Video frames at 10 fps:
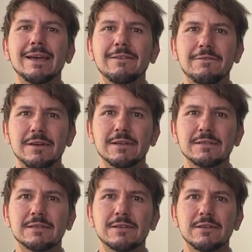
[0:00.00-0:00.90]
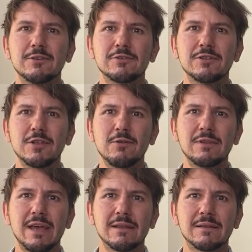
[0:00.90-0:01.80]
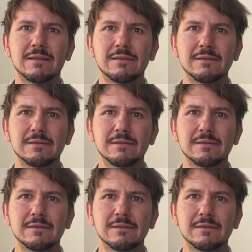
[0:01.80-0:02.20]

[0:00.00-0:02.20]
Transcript: First, you should know that